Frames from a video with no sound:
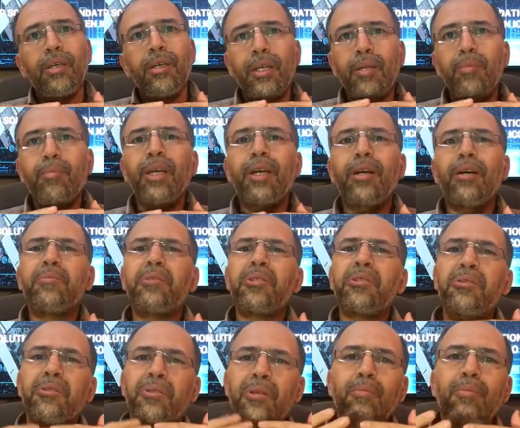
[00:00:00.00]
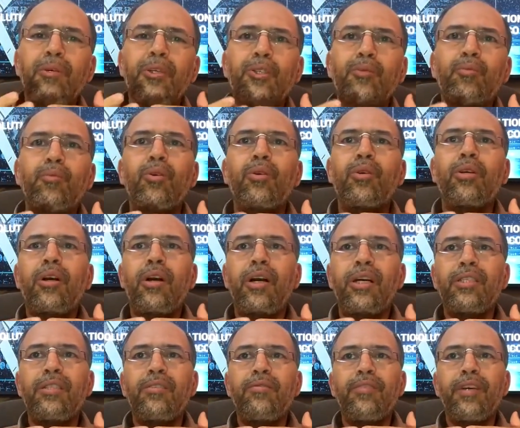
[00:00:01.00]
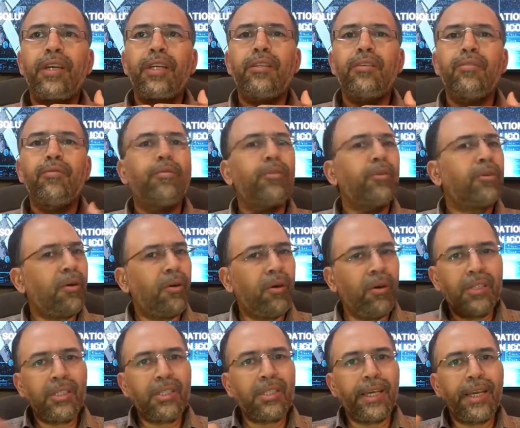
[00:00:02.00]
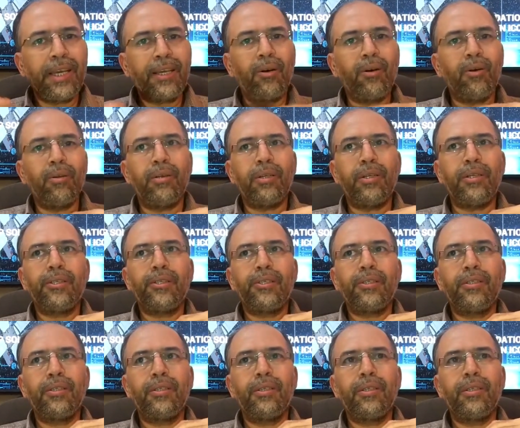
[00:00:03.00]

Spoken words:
it becomes so much more cost-effective for all stakeholders,